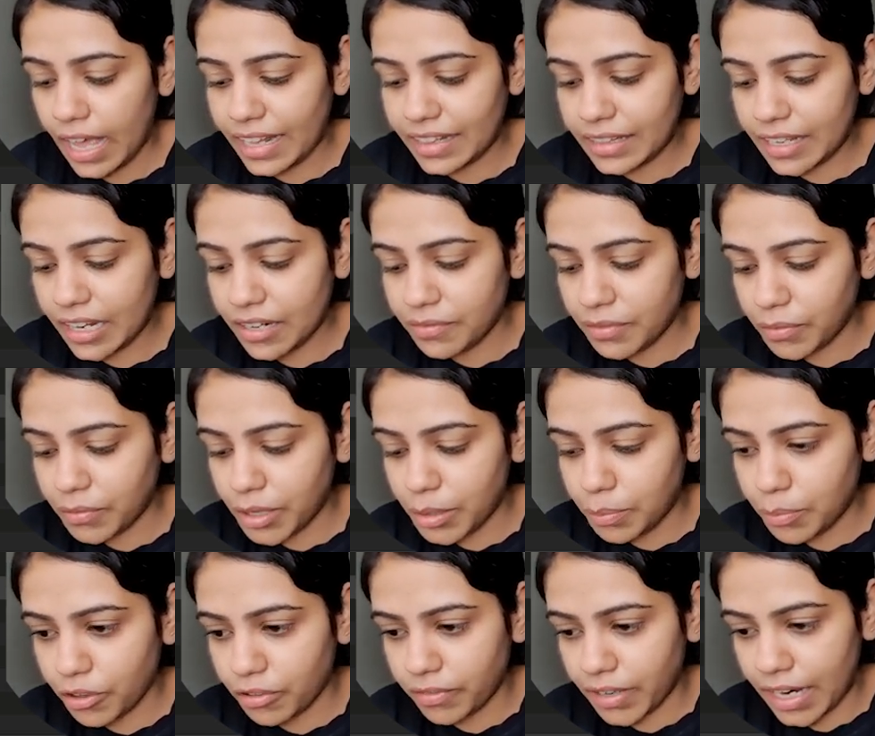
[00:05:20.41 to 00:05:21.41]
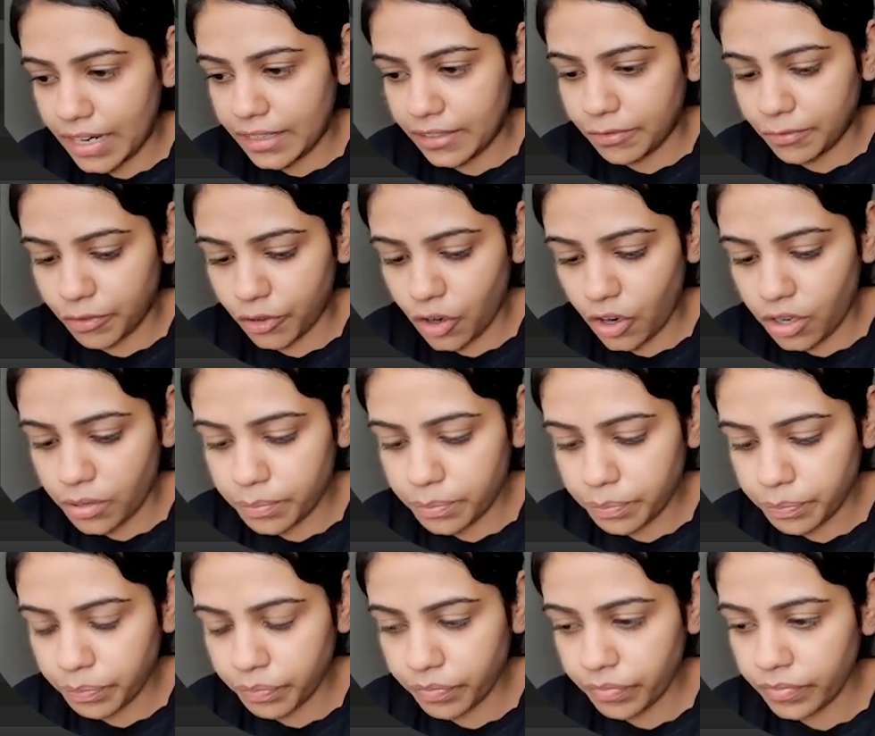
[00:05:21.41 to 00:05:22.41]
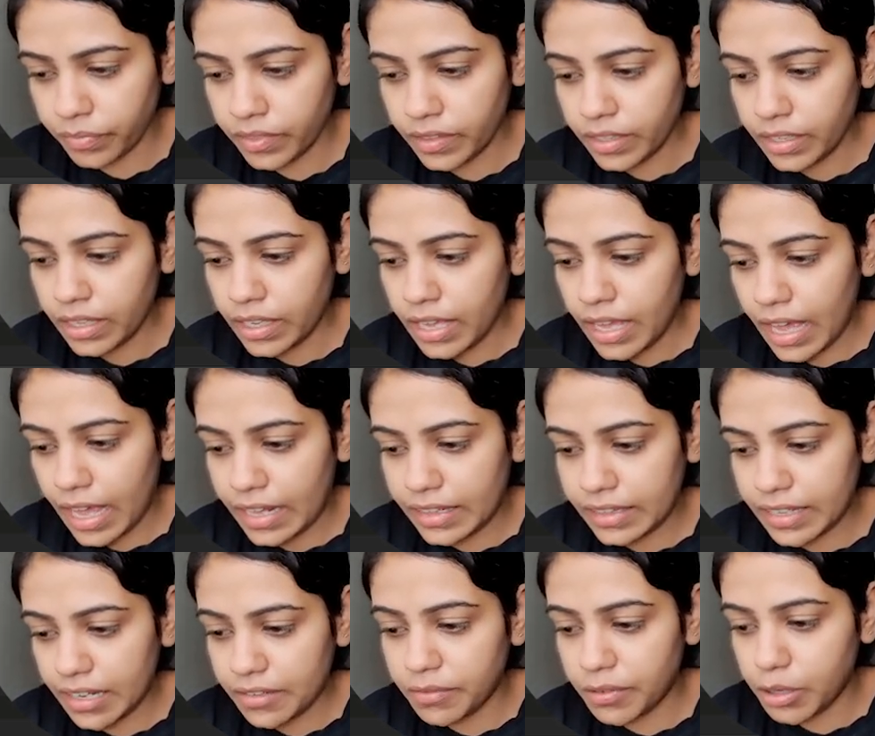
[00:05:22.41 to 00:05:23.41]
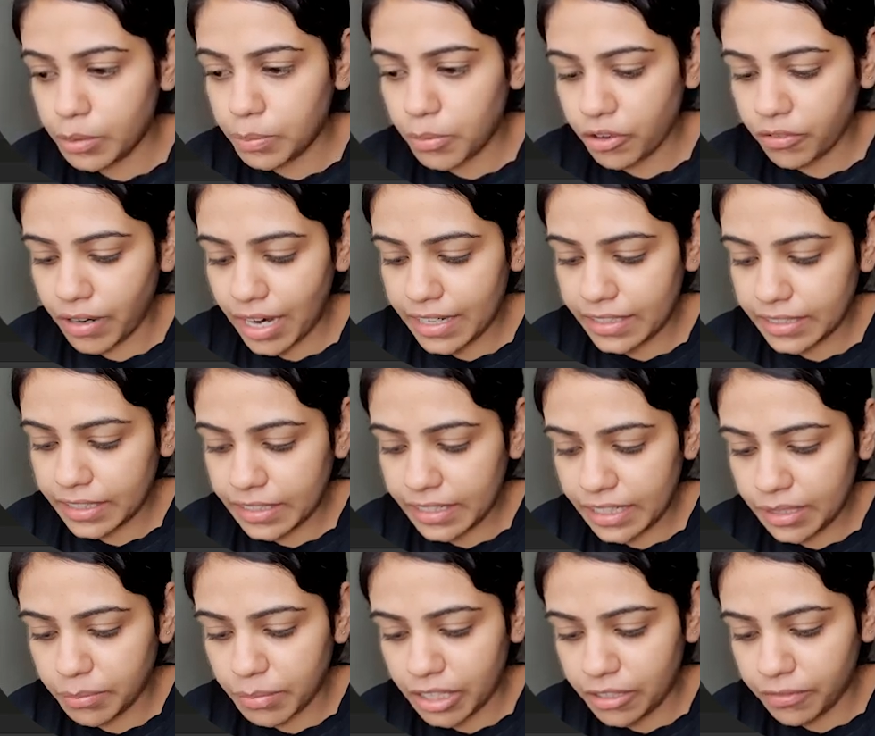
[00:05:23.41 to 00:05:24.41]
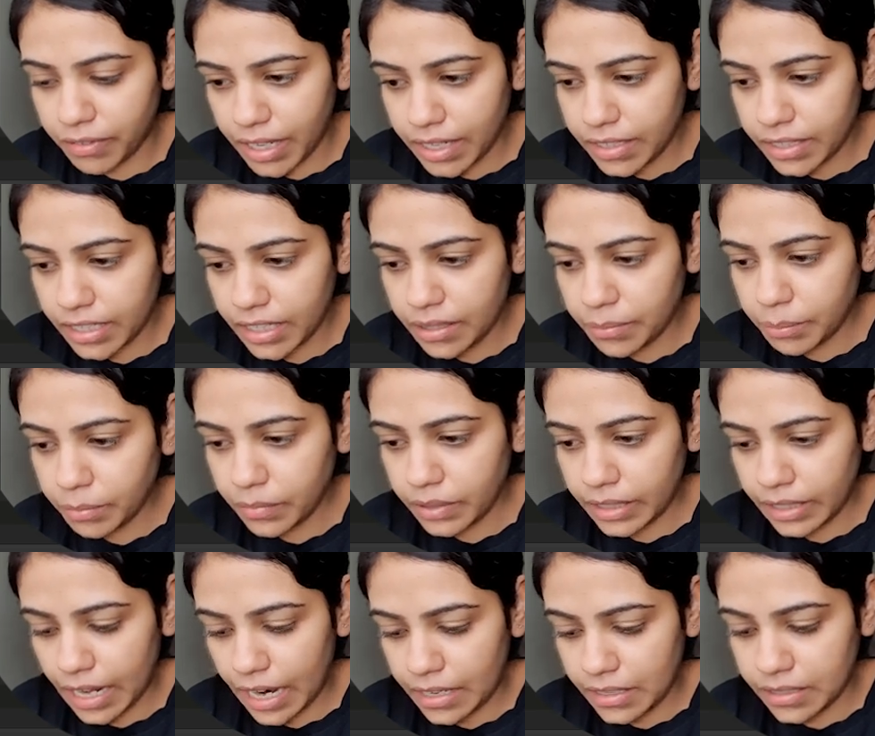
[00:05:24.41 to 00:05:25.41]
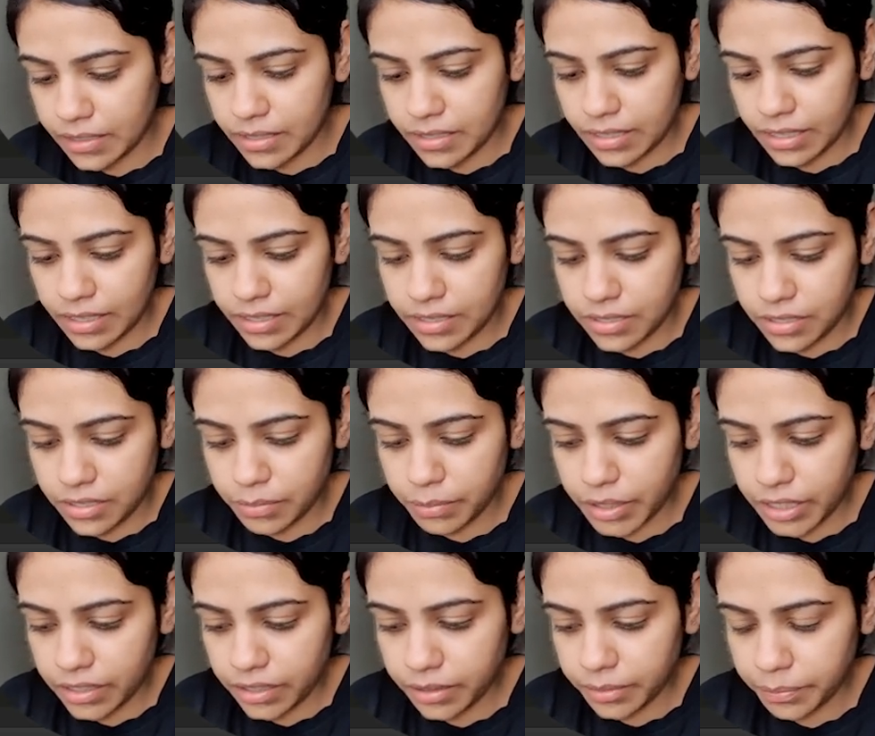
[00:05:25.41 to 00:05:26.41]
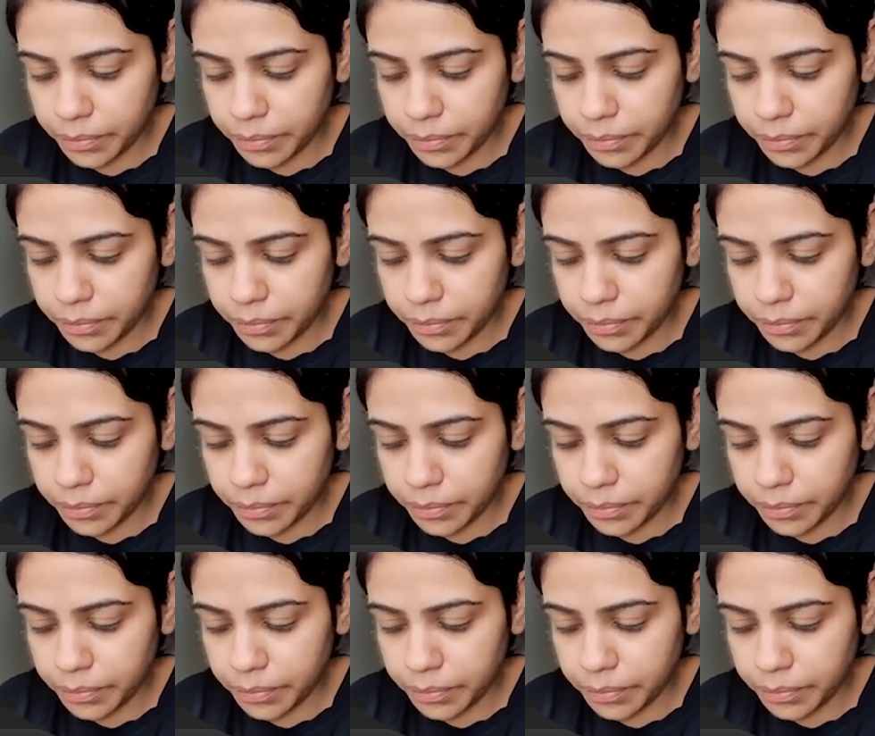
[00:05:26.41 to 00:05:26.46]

And then we will provide from, and then we'll provide the table 1 name, that is customer.